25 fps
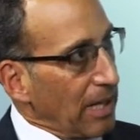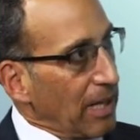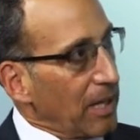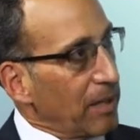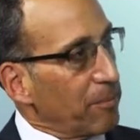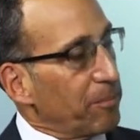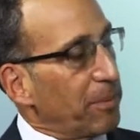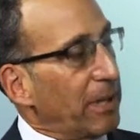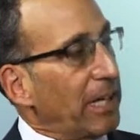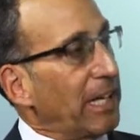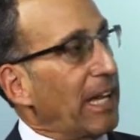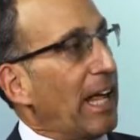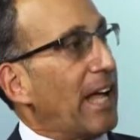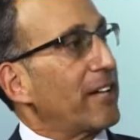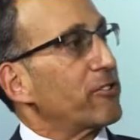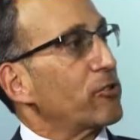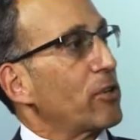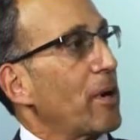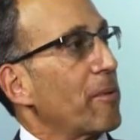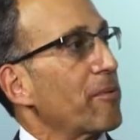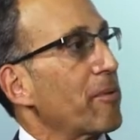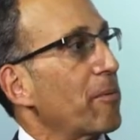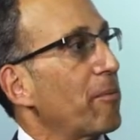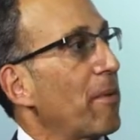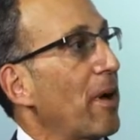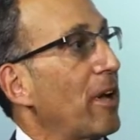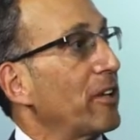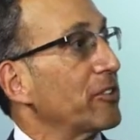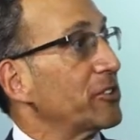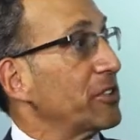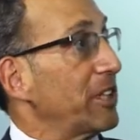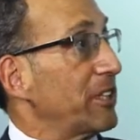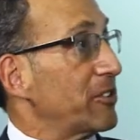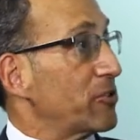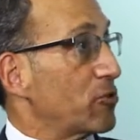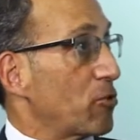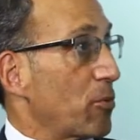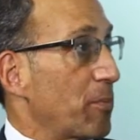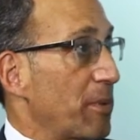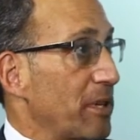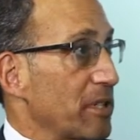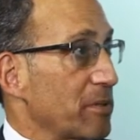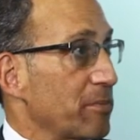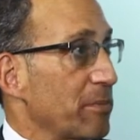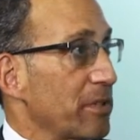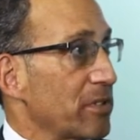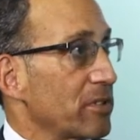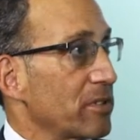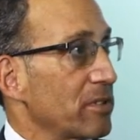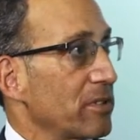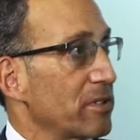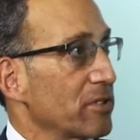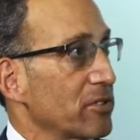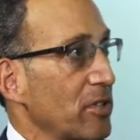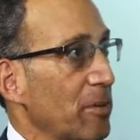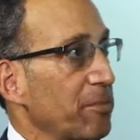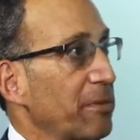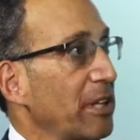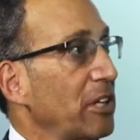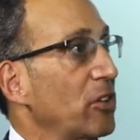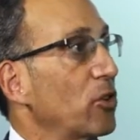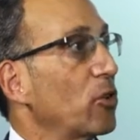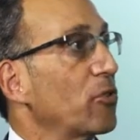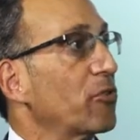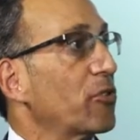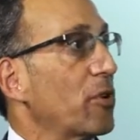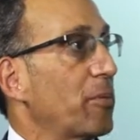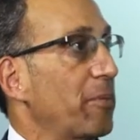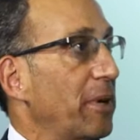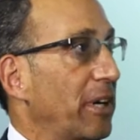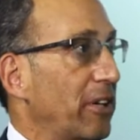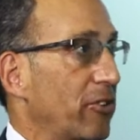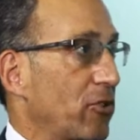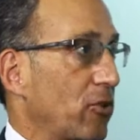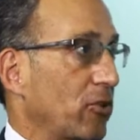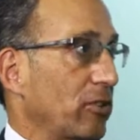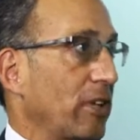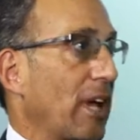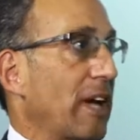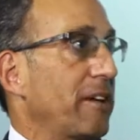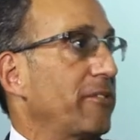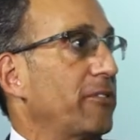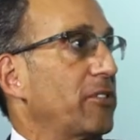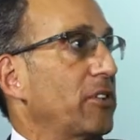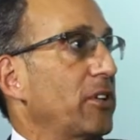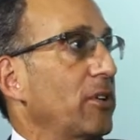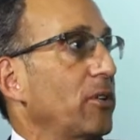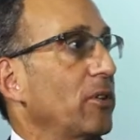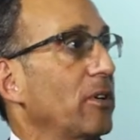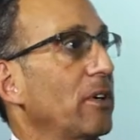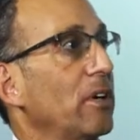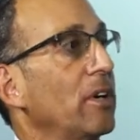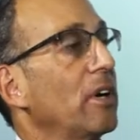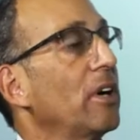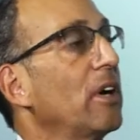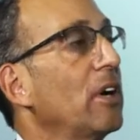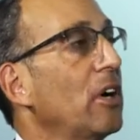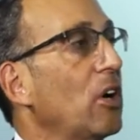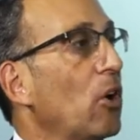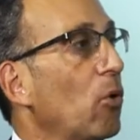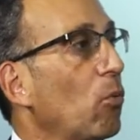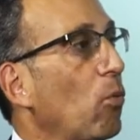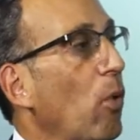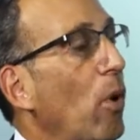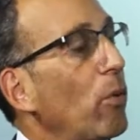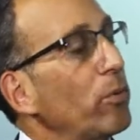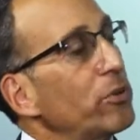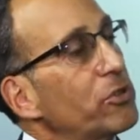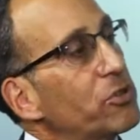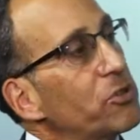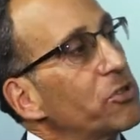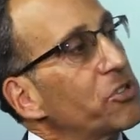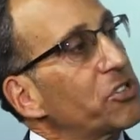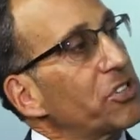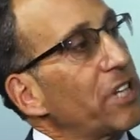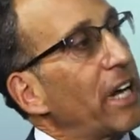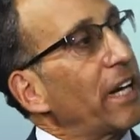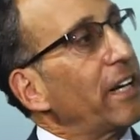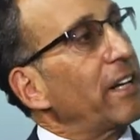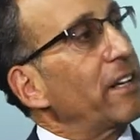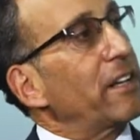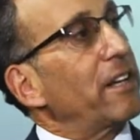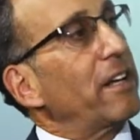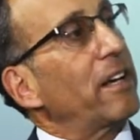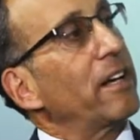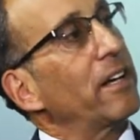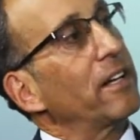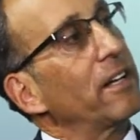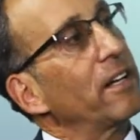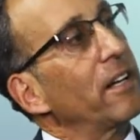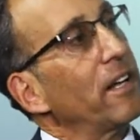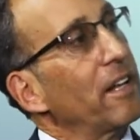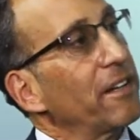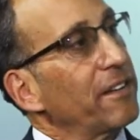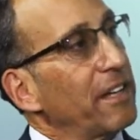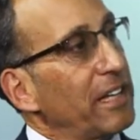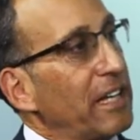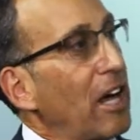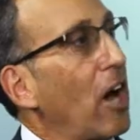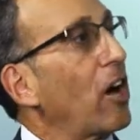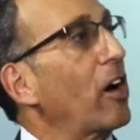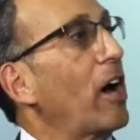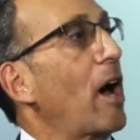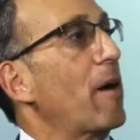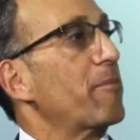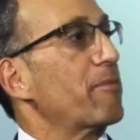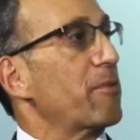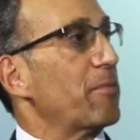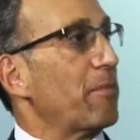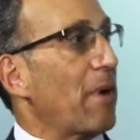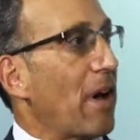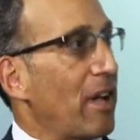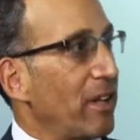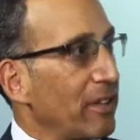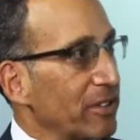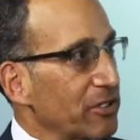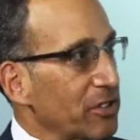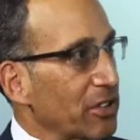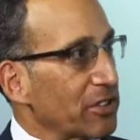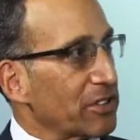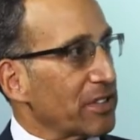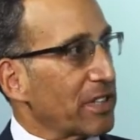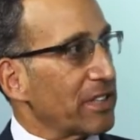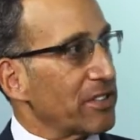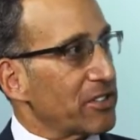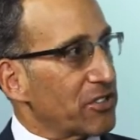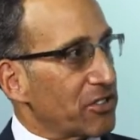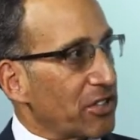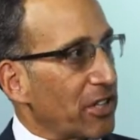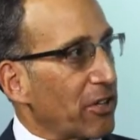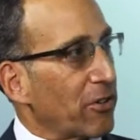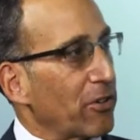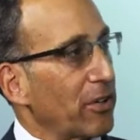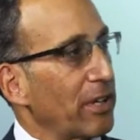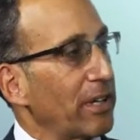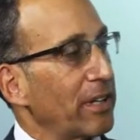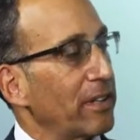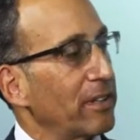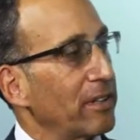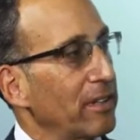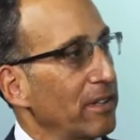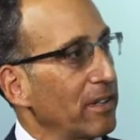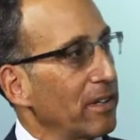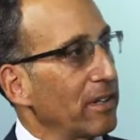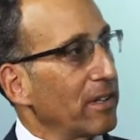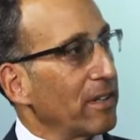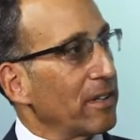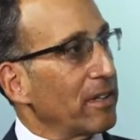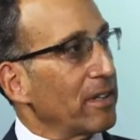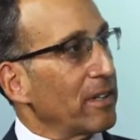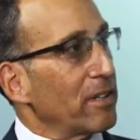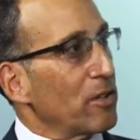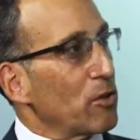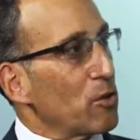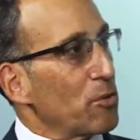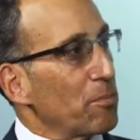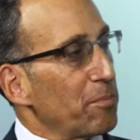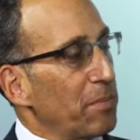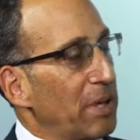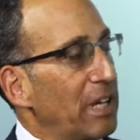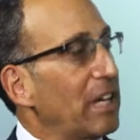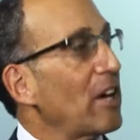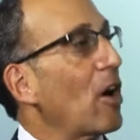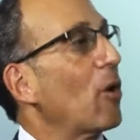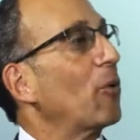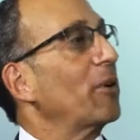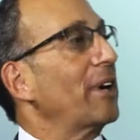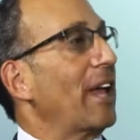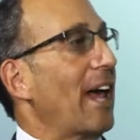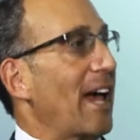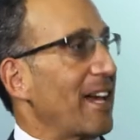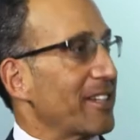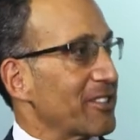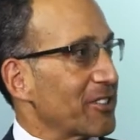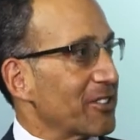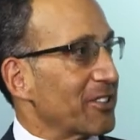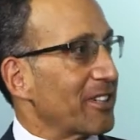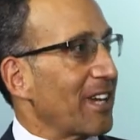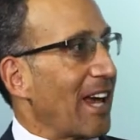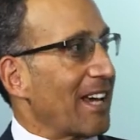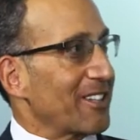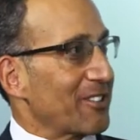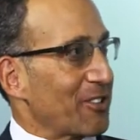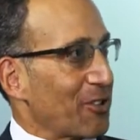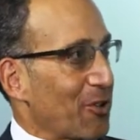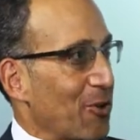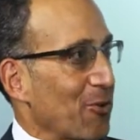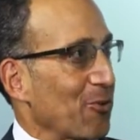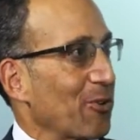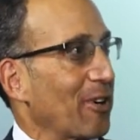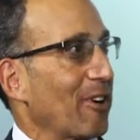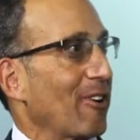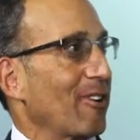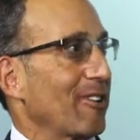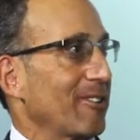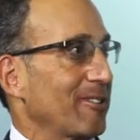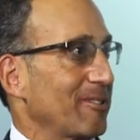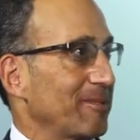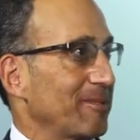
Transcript: in pediatric ophthalmology and strabismus, something you've committed your life to. What well, would you say to the, the young ophthalmologist considering PONS as a career?